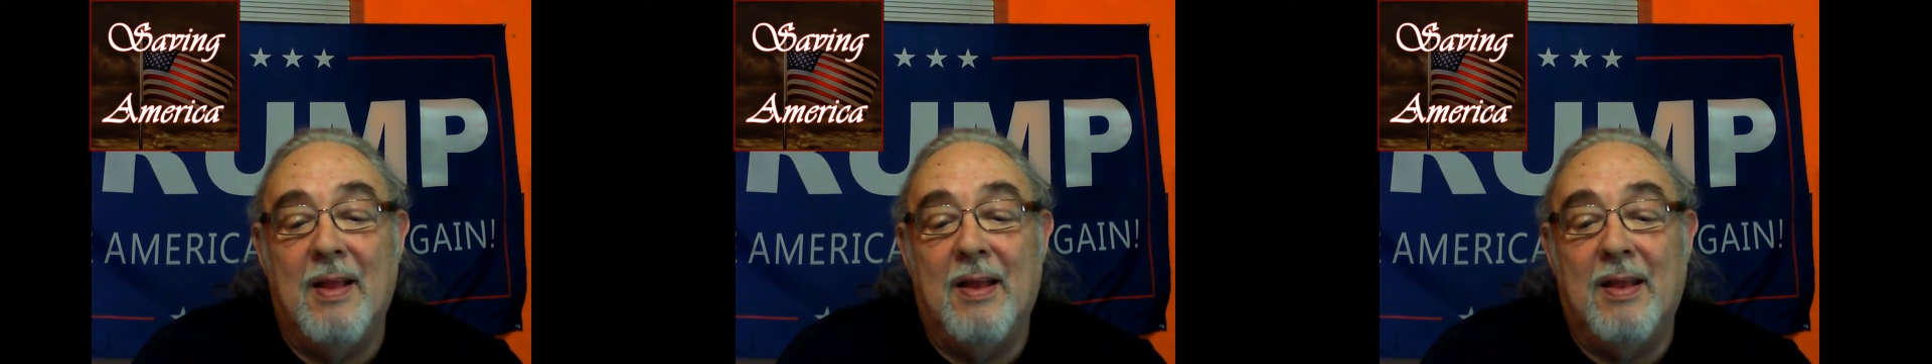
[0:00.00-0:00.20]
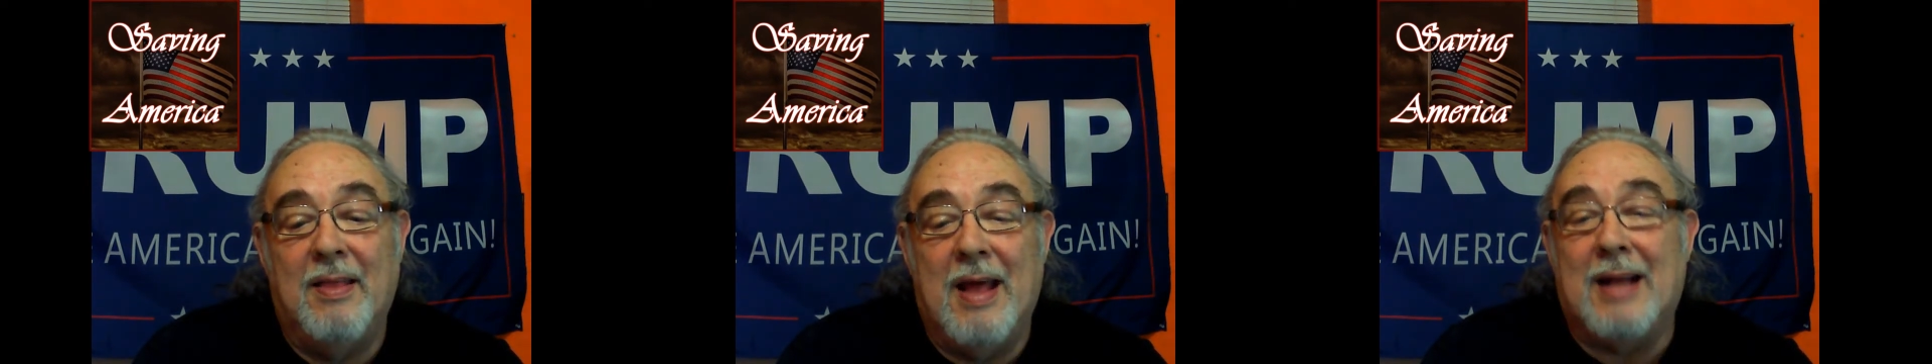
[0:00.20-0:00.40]

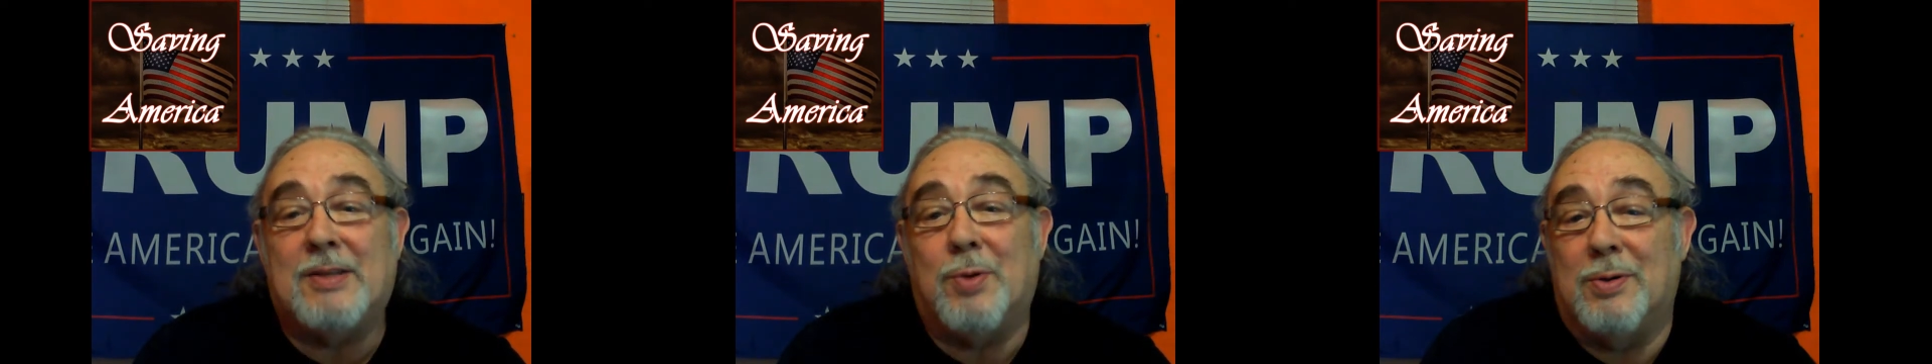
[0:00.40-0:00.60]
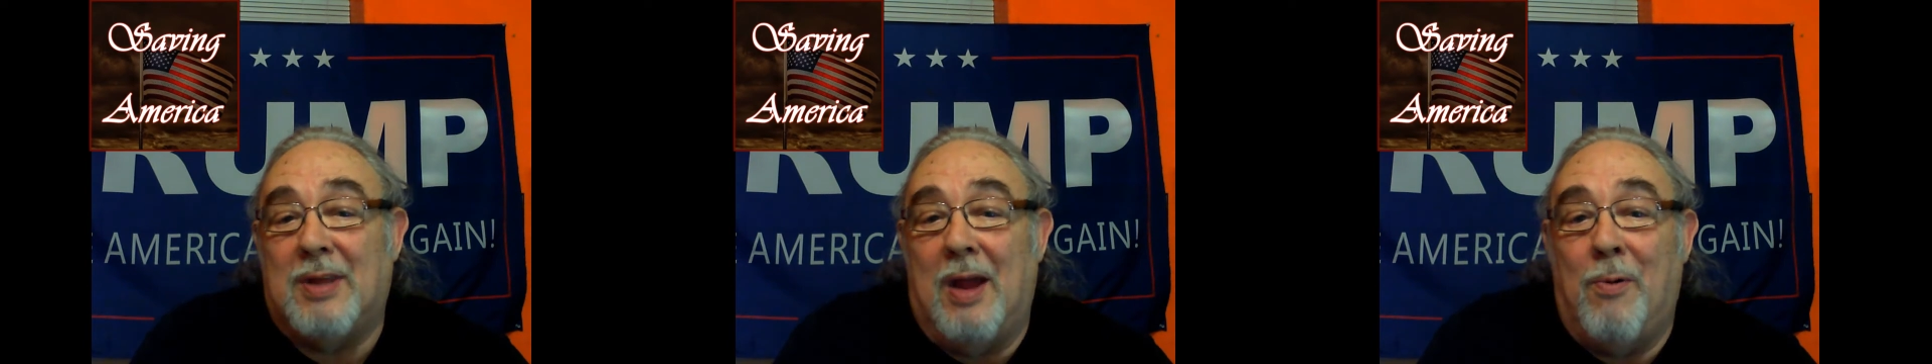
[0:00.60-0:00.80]
That's
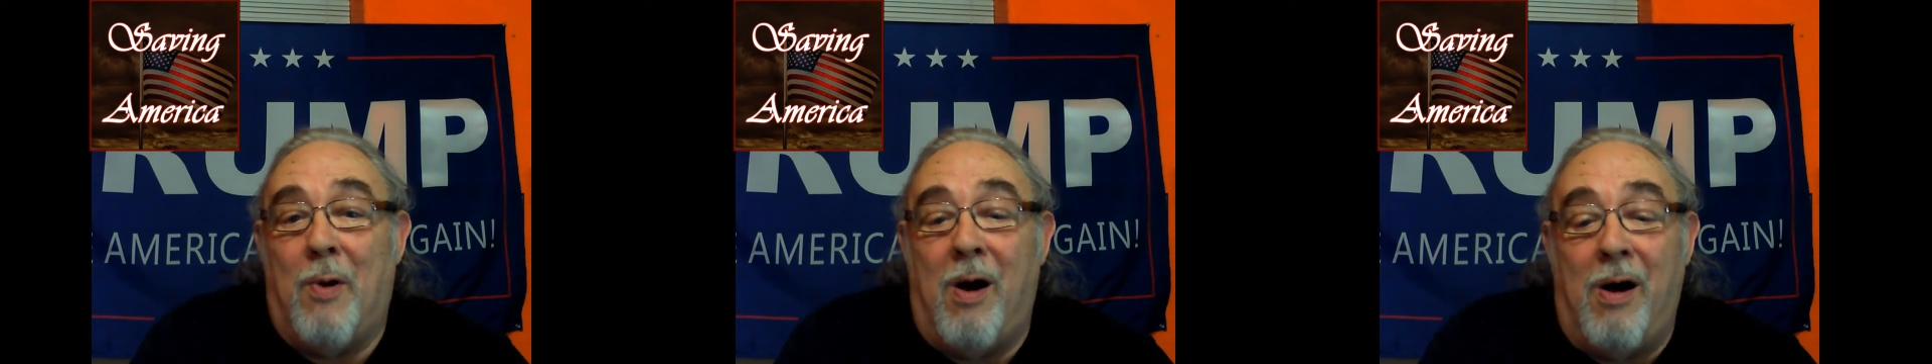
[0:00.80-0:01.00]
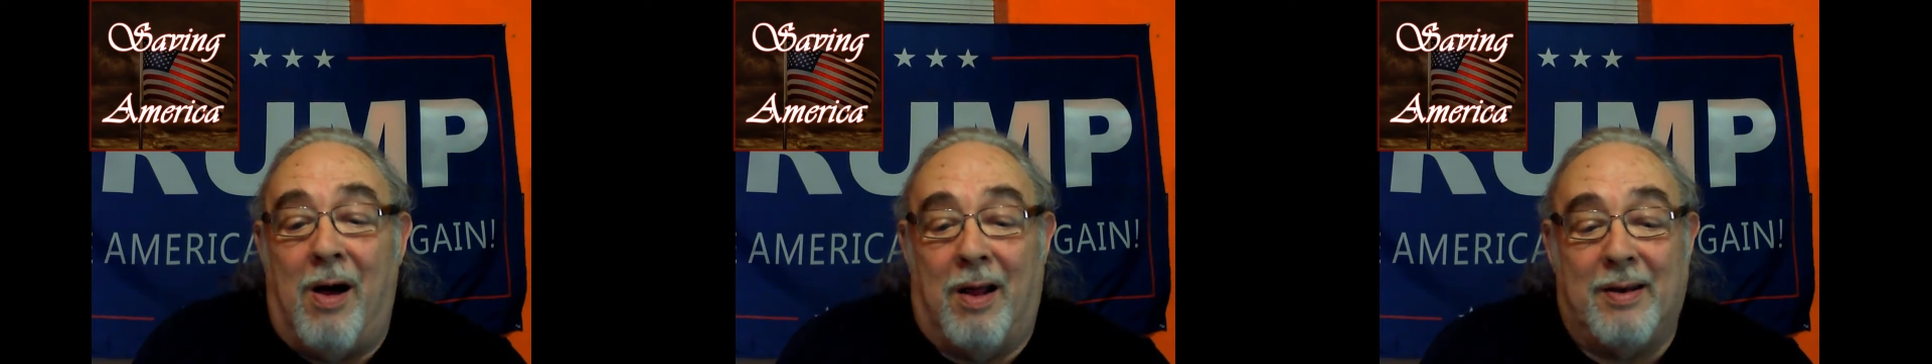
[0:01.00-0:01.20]
what they
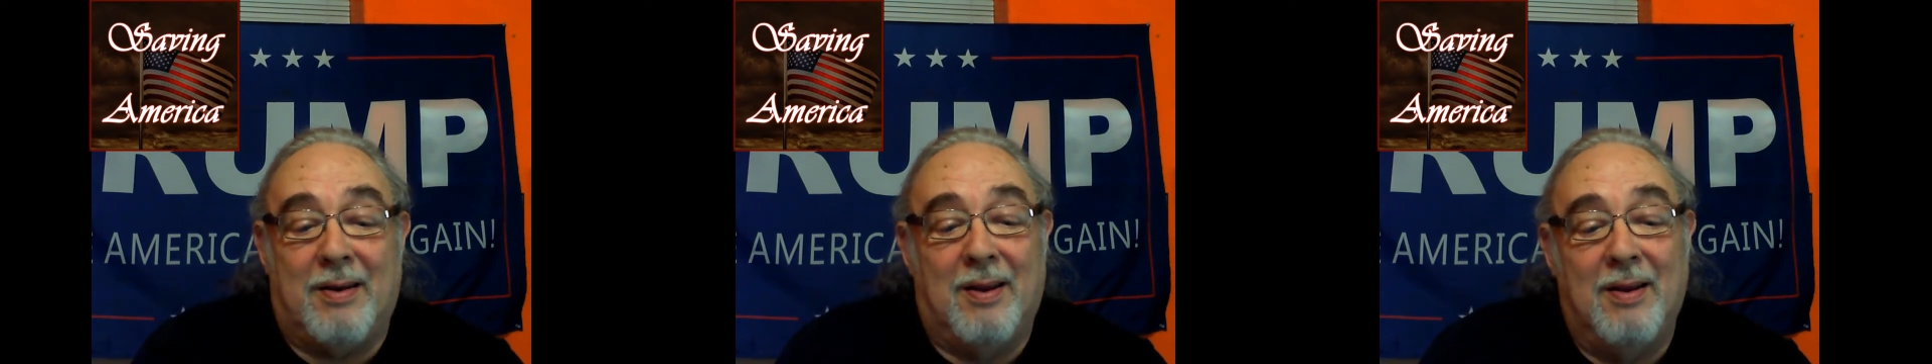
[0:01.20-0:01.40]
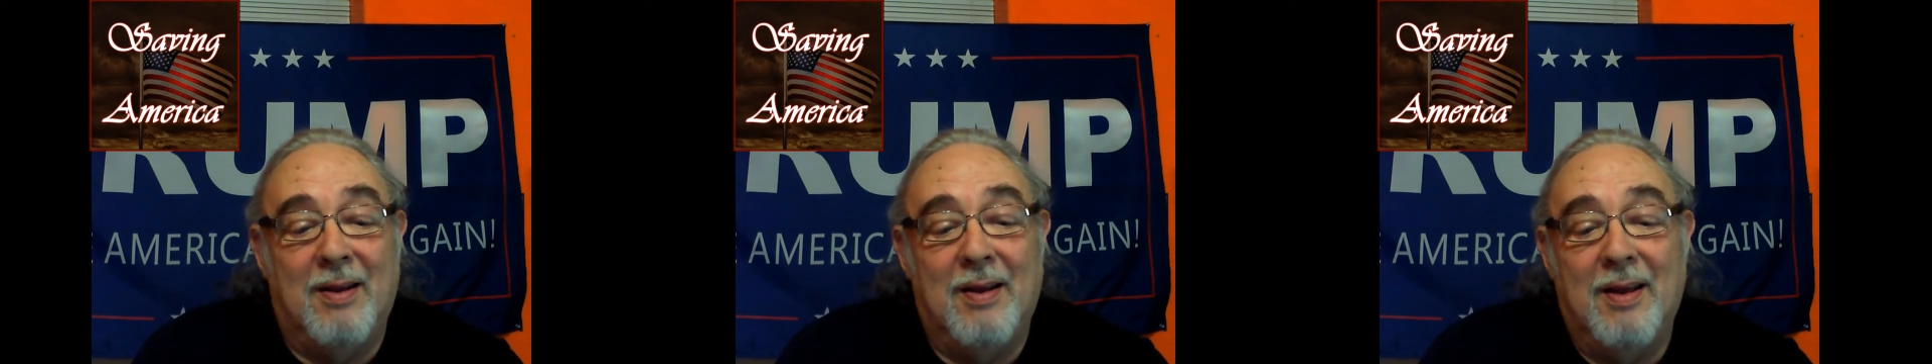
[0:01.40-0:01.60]
want,
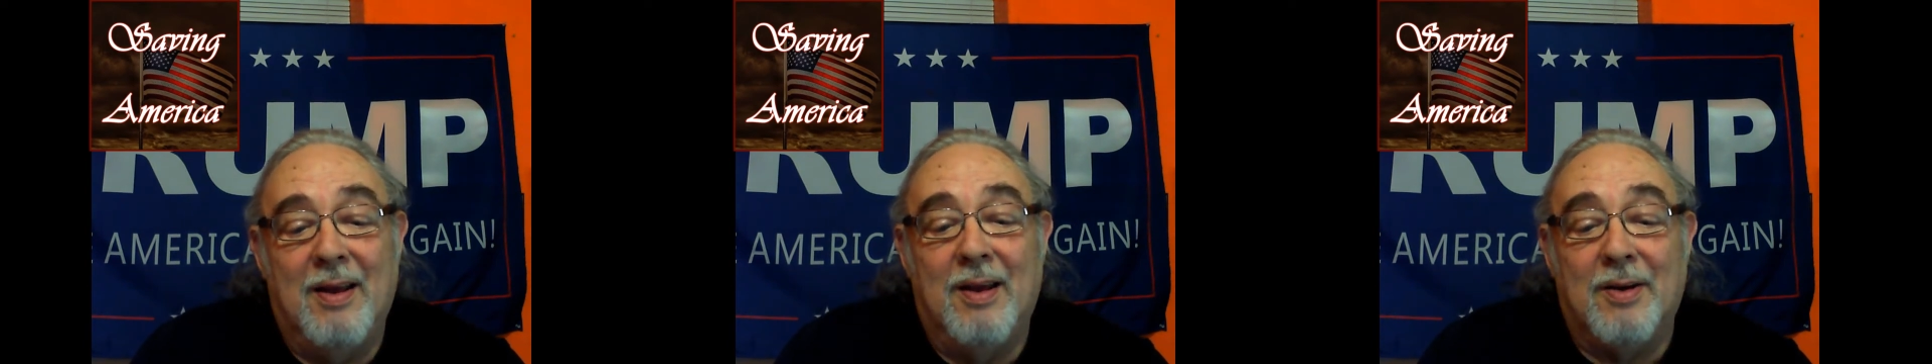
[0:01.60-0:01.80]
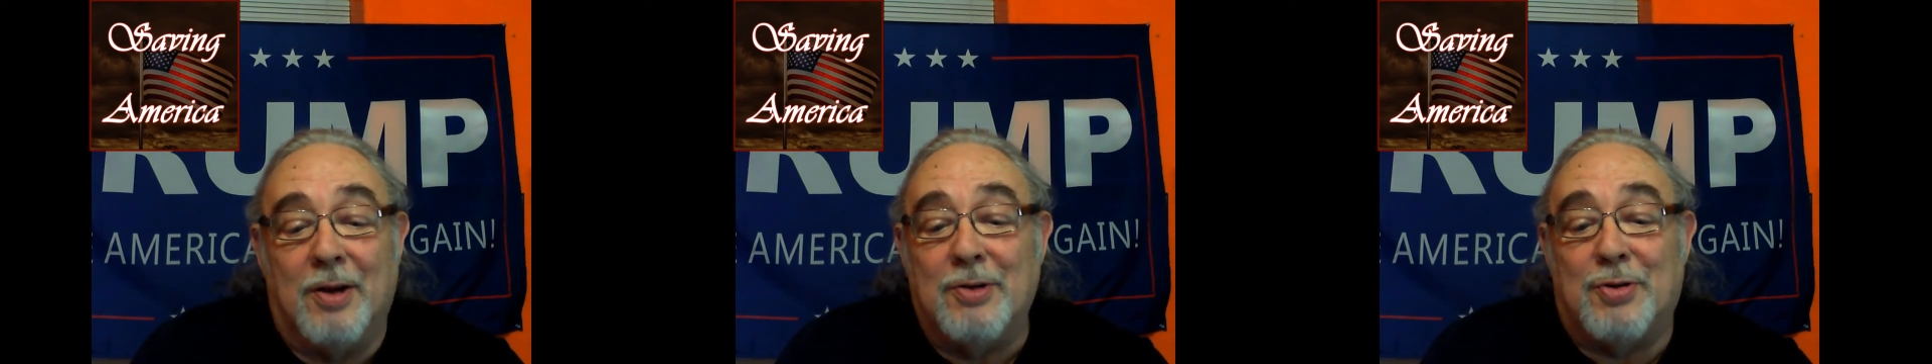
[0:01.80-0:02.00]

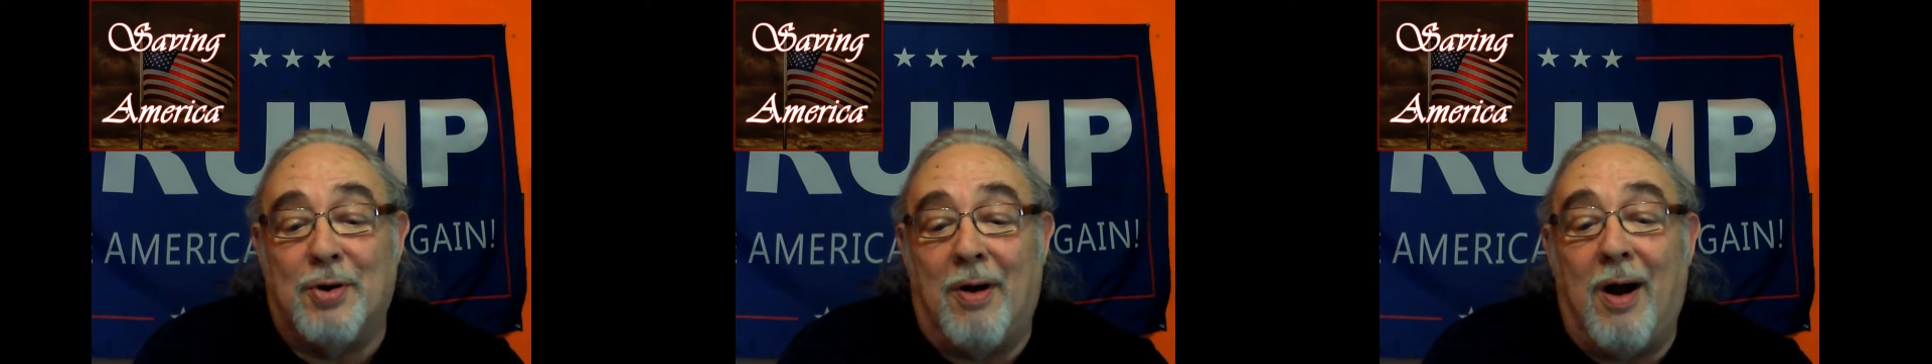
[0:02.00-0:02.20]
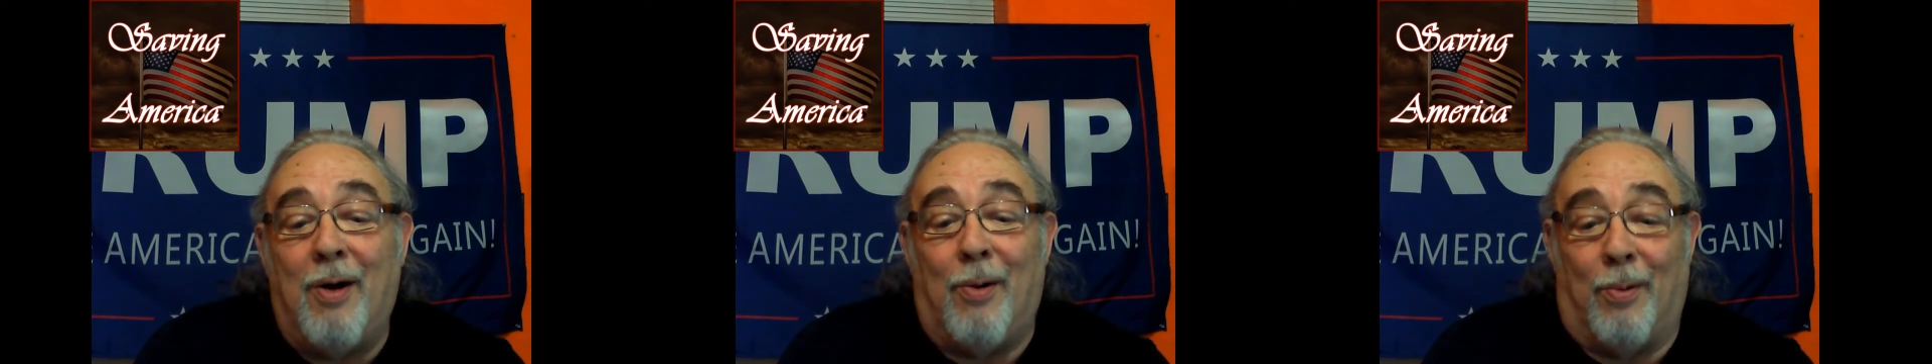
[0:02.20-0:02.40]

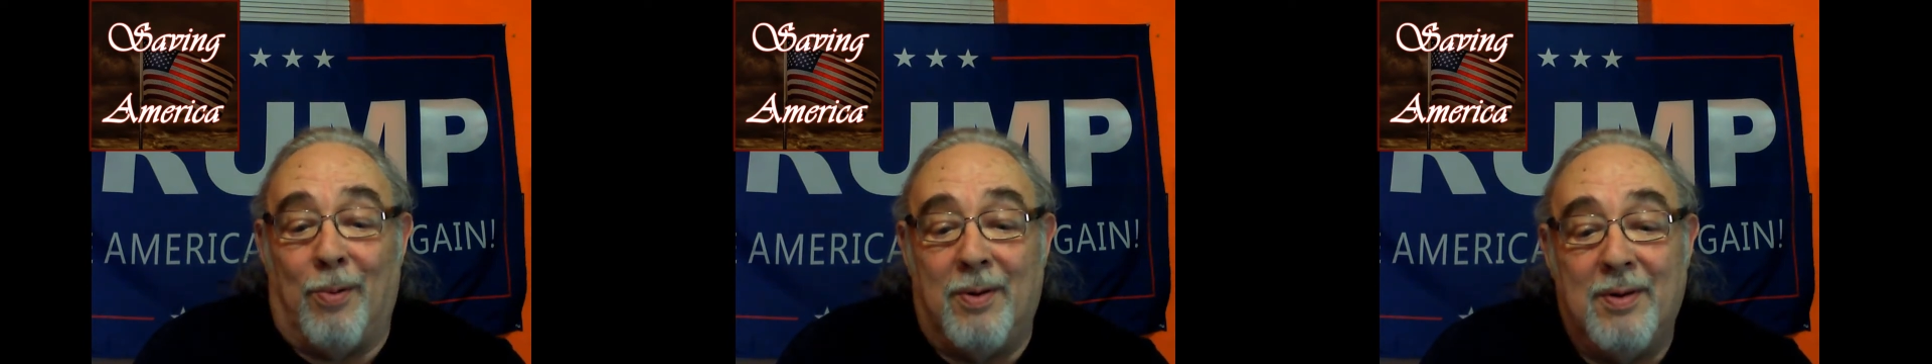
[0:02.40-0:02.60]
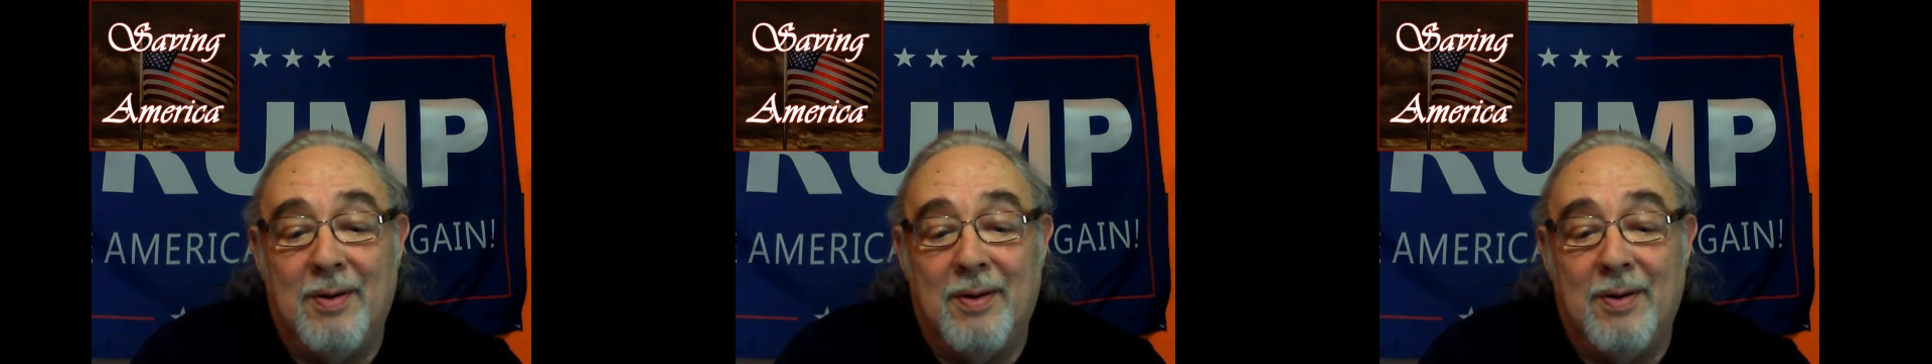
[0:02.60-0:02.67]
control.